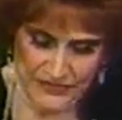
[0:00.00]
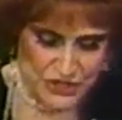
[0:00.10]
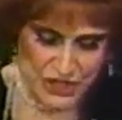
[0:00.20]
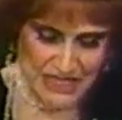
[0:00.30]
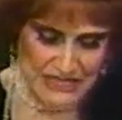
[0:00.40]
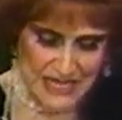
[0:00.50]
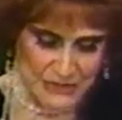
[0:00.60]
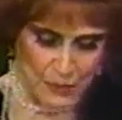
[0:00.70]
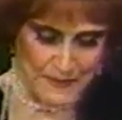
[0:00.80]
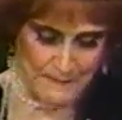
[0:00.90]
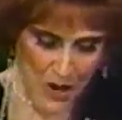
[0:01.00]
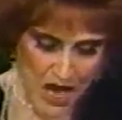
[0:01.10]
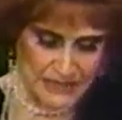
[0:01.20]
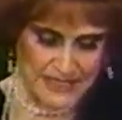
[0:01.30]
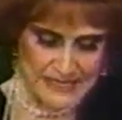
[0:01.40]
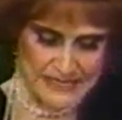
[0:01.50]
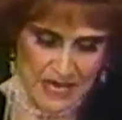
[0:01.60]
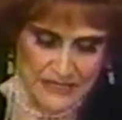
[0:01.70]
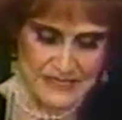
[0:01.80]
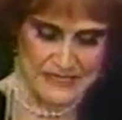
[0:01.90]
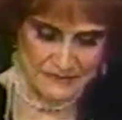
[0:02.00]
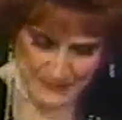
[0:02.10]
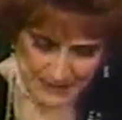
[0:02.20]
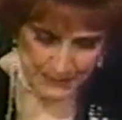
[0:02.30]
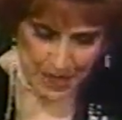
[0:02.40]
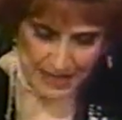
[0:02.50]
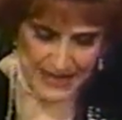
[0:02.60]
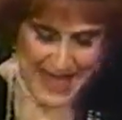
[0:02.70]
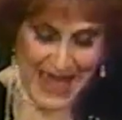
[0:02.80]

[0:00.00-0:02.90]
to the Gentiles and will be mocked and insulted and spit upon,